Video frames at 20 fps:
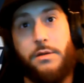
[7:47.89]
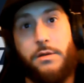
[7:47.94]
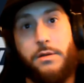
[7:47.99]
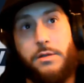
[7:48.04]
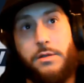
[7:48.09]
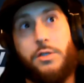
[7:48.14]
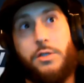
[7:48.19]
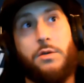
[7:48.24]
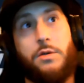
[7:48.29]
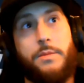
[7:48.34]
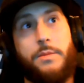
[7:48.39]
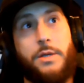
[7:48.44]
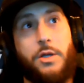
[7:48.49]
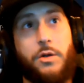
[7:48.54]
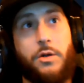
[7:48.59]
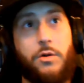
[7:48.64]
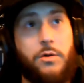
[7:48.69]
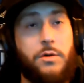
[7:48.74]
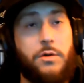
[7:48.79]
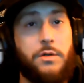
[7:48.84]
So, you're
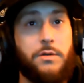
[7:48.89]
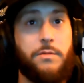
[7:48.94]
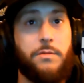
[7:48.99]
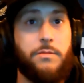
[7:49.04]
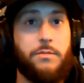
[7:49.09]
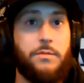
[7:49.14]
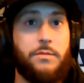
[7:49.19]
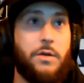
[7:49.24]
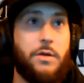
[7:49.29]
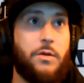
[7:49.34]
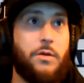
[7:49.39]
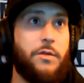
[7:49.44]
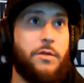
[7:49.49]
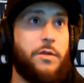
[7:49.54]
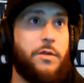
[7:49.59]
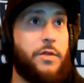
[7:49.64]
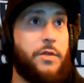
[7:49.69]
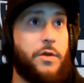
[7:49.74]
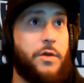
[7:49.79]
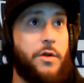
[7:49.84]
going, the
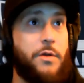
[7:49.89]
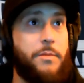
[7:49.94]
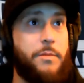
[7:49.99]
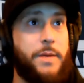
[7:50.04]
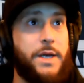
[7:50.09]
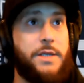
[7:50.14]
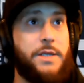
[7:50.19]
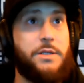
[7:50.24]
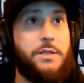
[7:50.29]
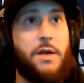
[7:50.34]
3rd best